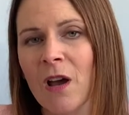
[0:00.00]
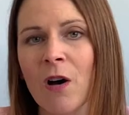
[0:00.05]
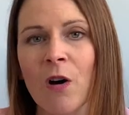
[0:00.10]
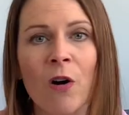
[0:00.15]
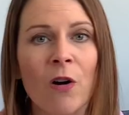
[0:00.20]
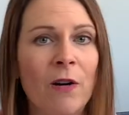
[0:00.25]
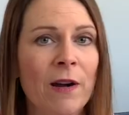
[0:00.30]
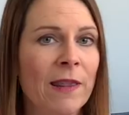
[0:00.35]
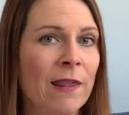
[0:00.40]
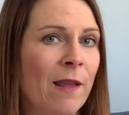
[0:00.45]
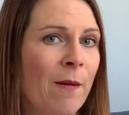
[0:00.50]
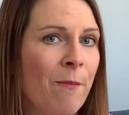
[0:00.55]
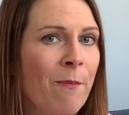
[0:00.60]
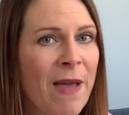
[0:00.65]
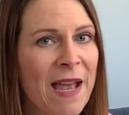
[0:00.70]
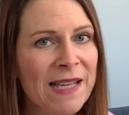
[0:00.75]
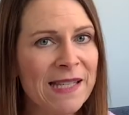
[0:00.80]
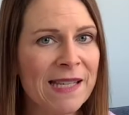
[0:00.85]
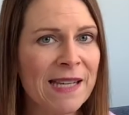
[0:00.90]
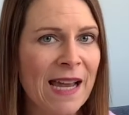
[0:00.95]
or in the
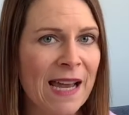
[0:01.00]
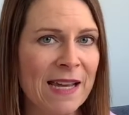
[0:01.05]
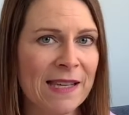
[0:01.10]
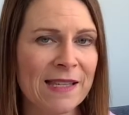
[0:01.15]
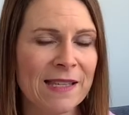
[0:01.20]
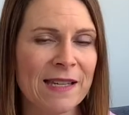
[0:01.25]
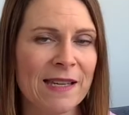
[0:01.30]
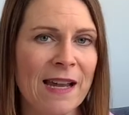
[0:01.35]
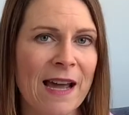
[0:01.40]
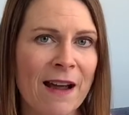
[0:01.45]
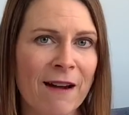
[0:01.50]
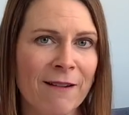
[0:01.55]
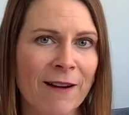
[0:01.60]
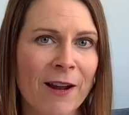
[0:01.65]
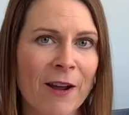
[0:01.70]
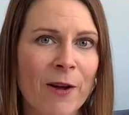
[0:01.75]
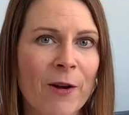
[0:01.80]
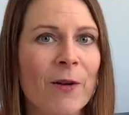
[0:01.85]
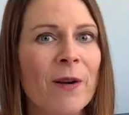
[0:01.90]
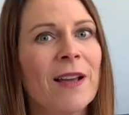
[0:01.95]
best case
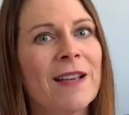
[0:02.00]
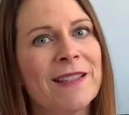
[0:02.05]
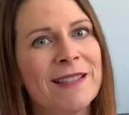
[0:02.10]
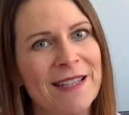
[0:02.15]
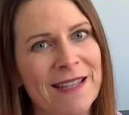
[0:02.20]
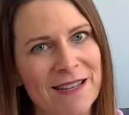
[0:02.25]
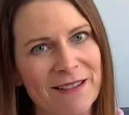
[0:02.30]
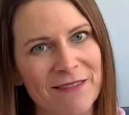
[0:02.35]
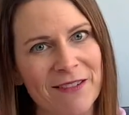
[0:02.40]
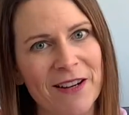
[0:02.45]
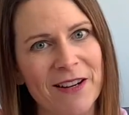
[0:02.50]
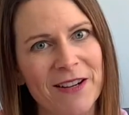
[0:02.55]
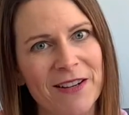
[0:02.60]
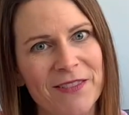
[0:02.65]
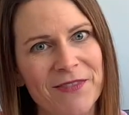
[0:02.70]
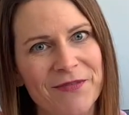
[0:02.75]
scenario, a 0.